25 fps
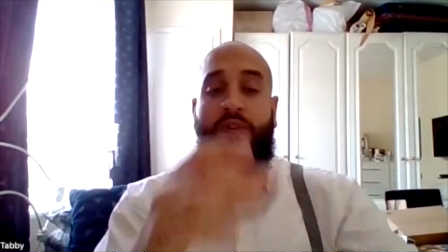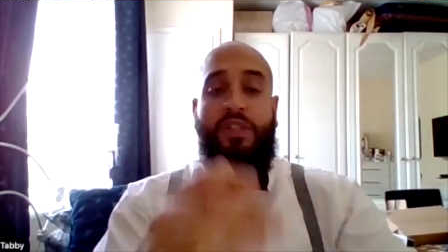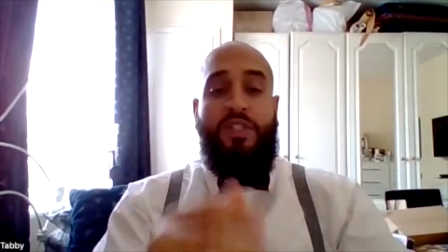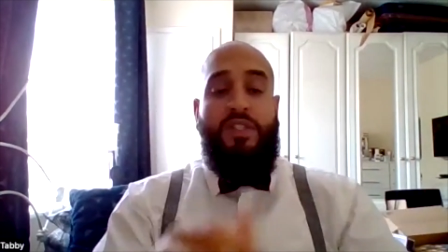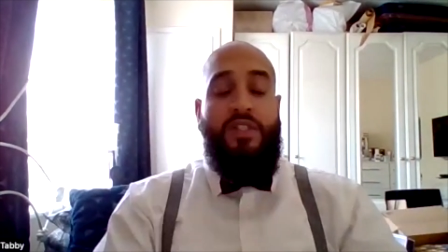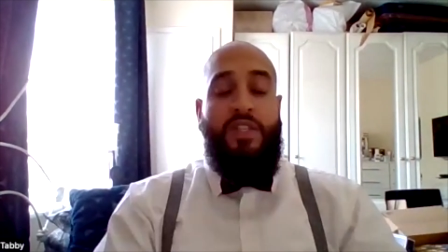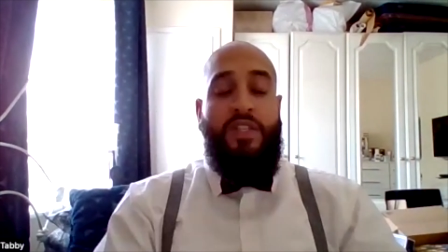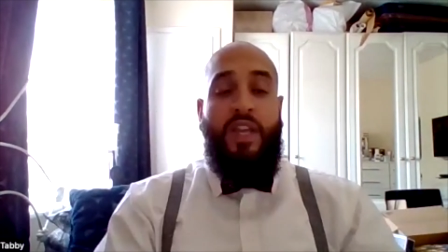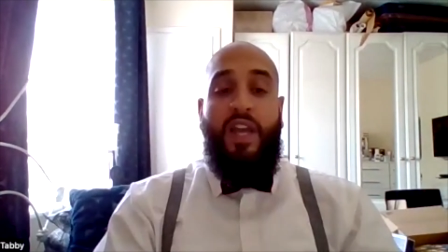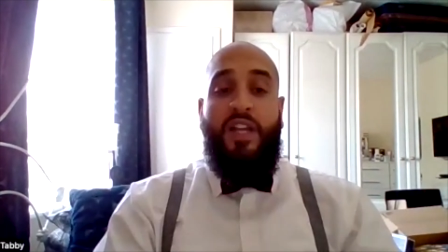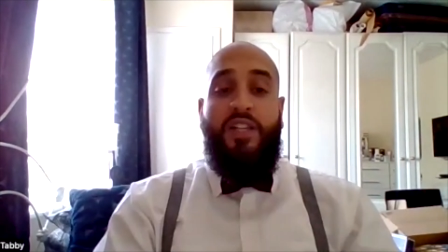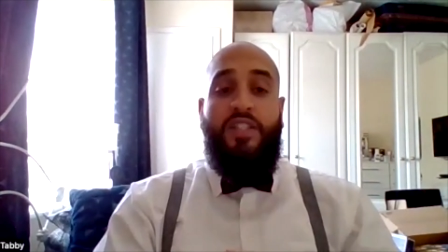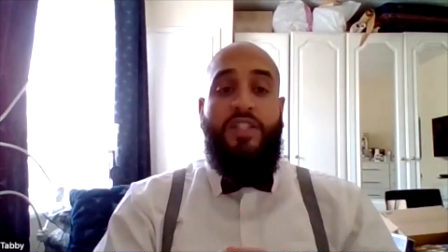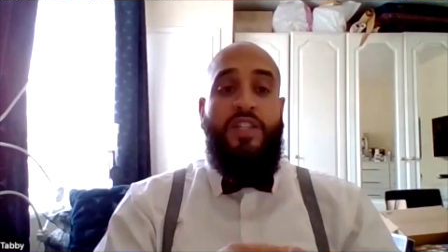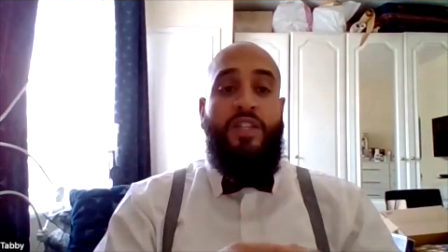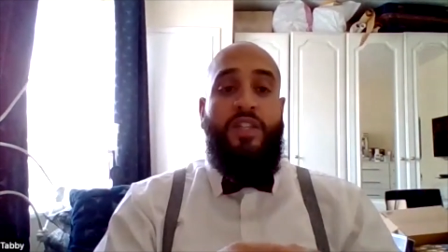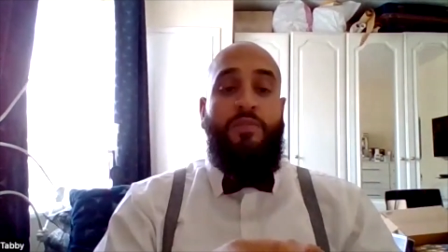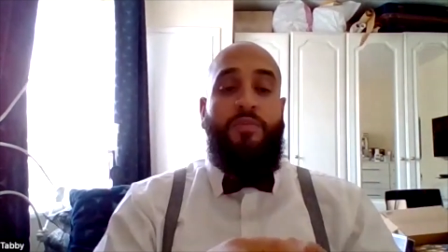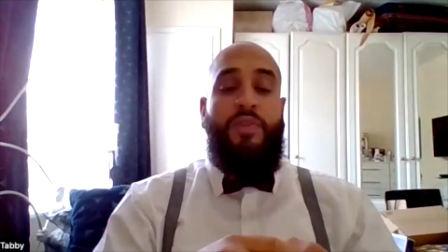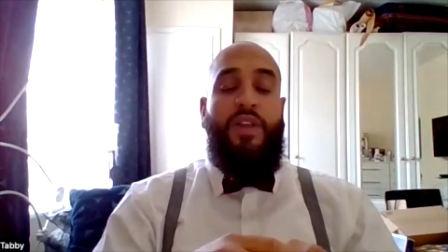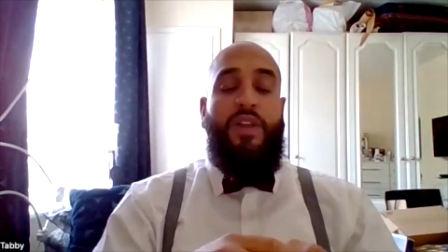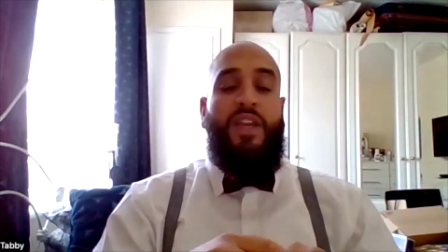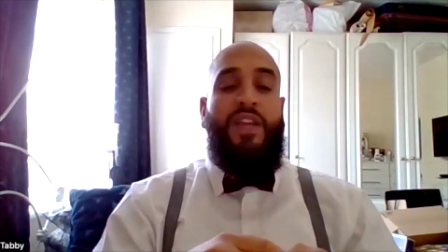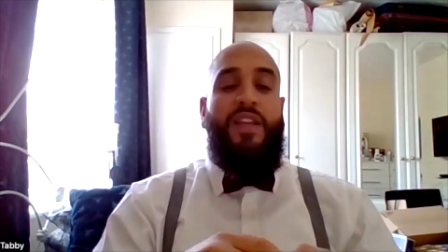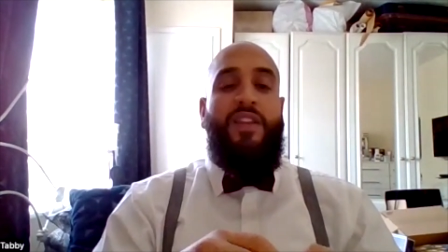He's just catching
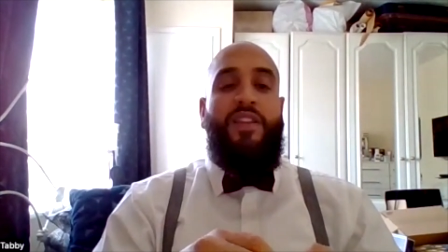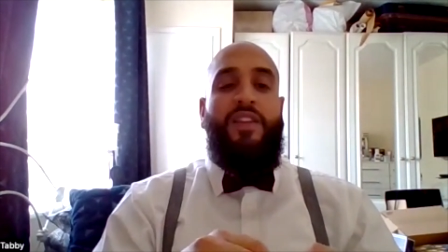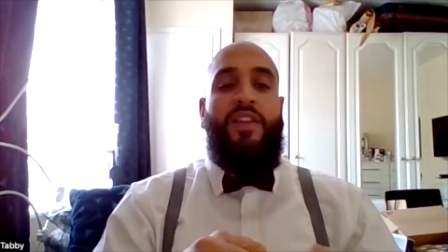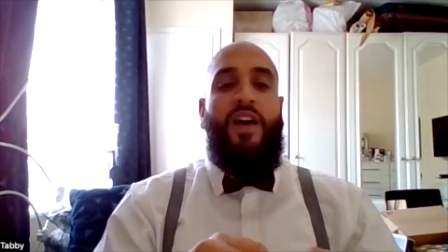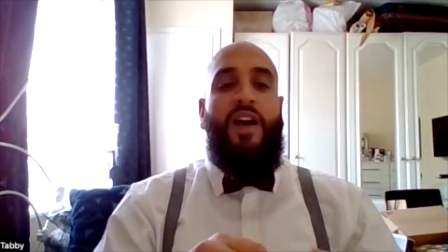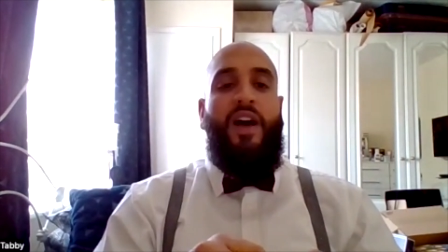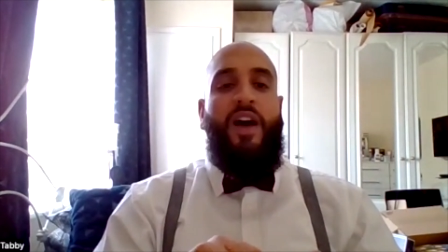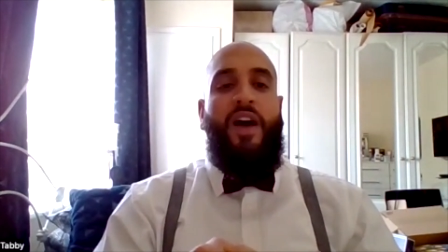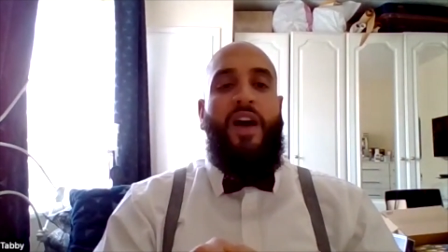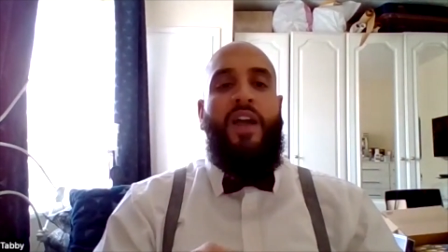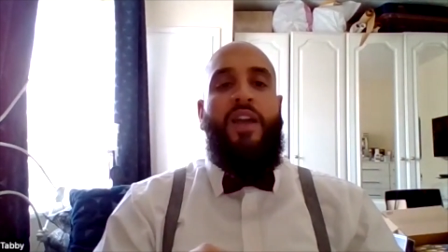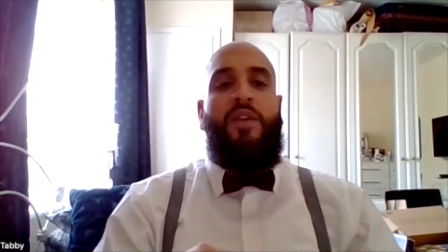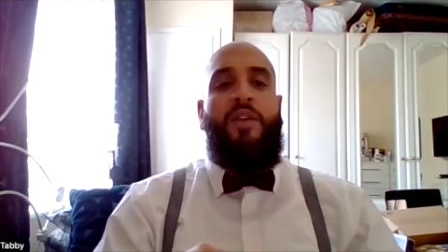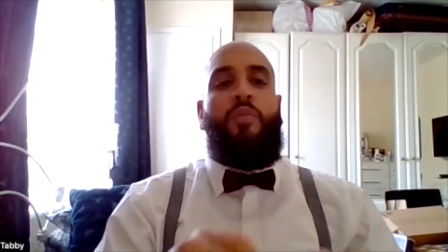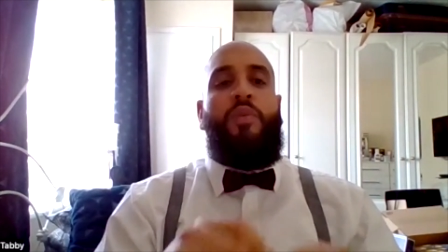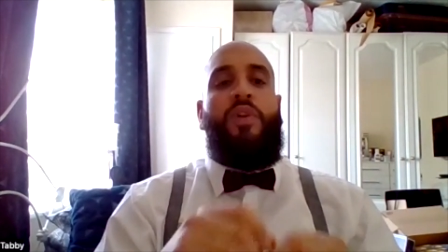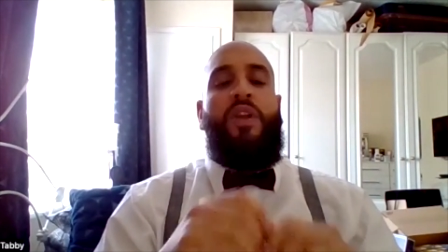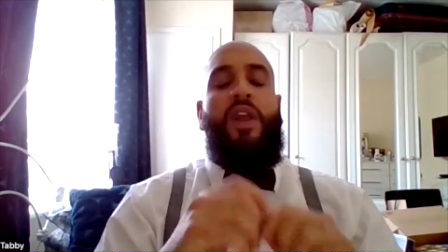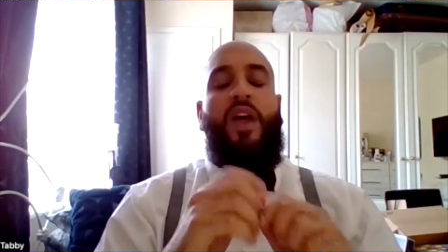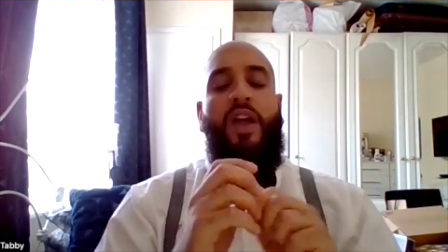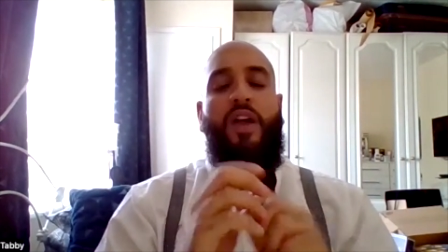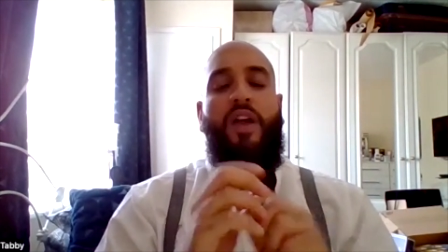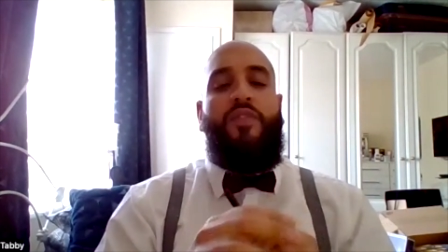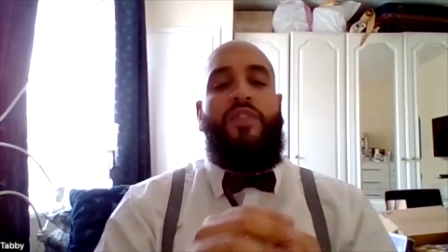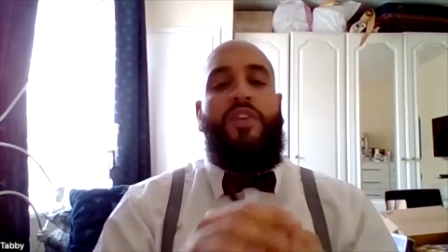him in the eye
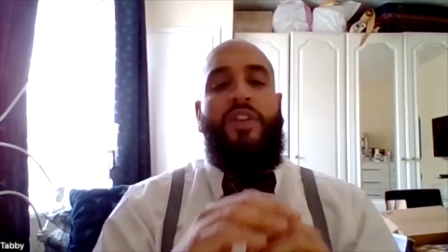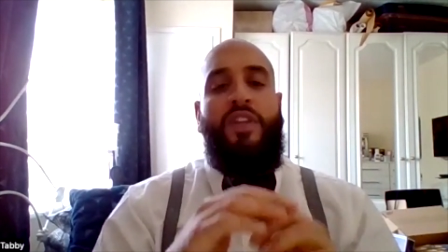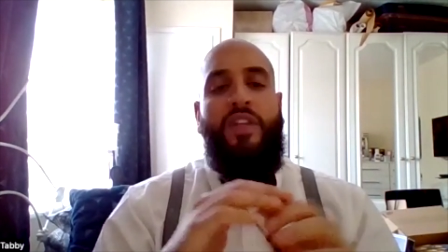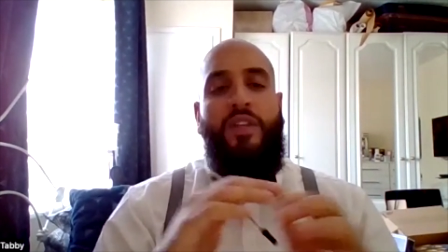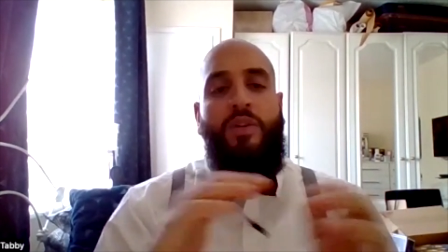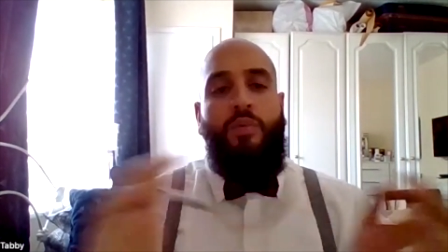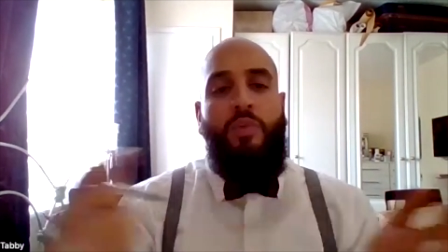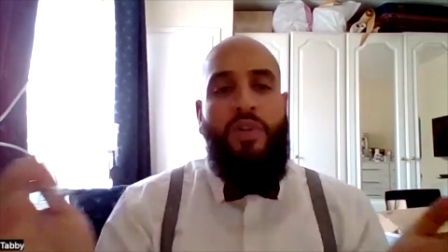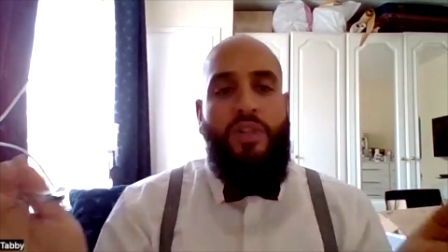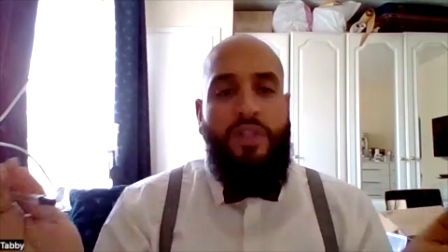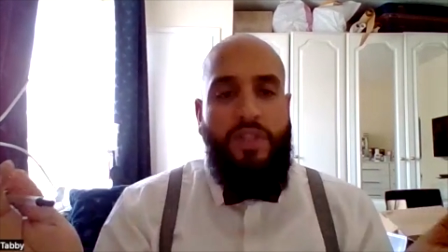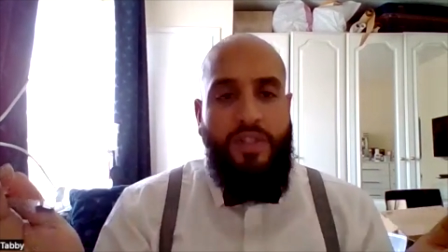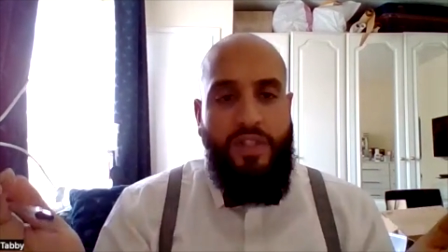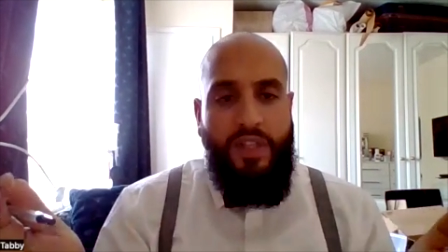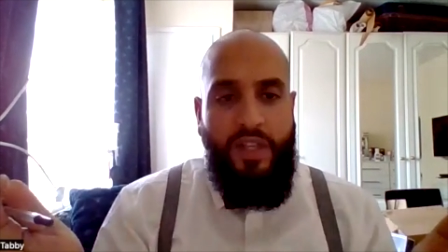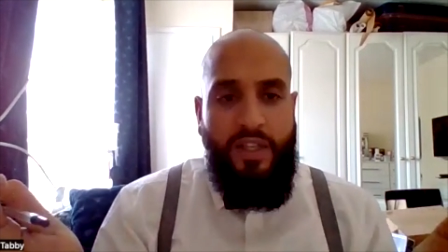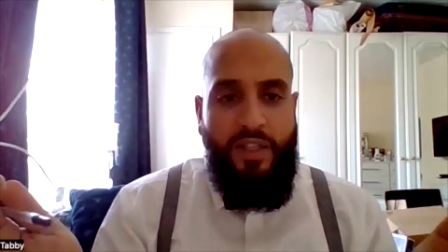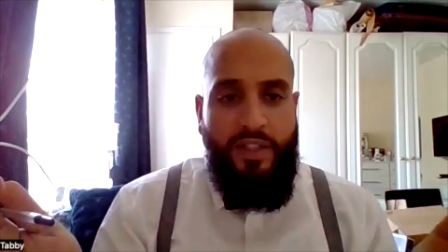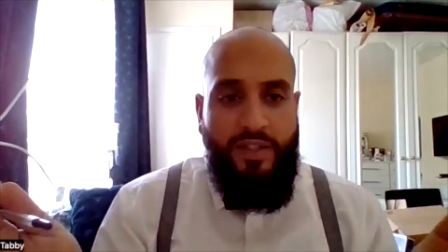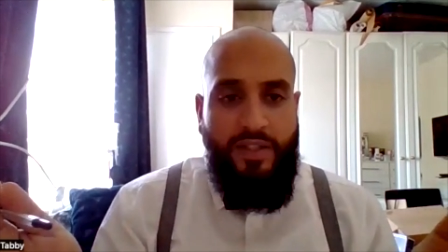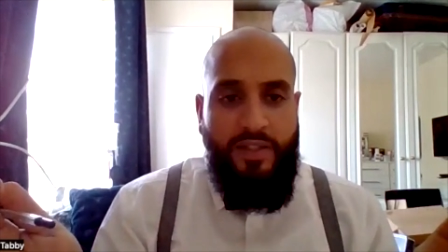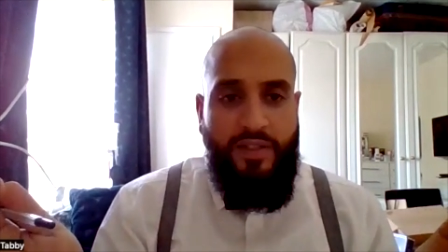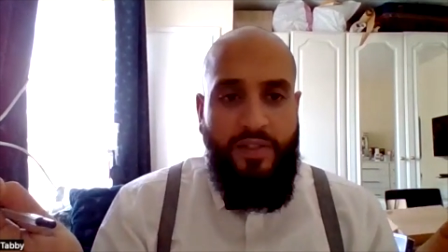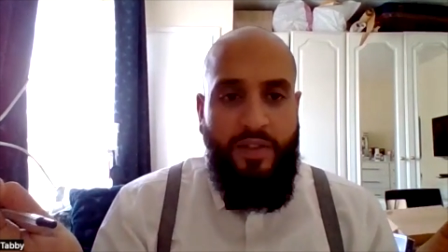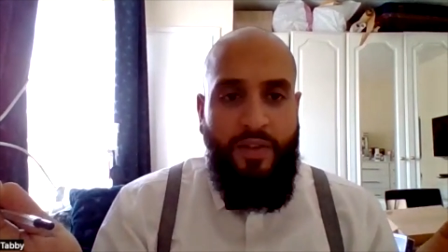whenever he wants,
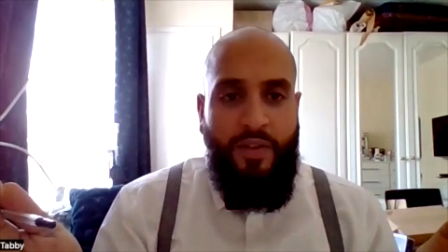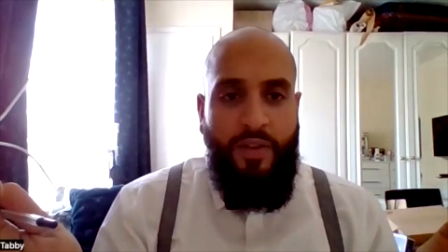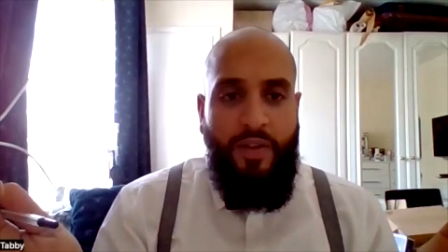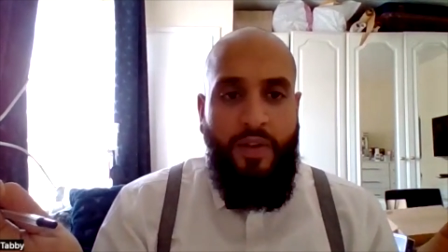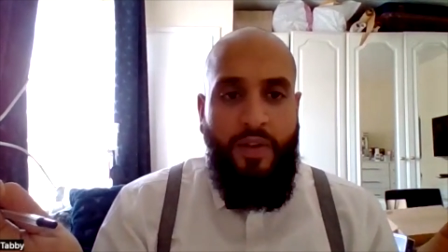Ace.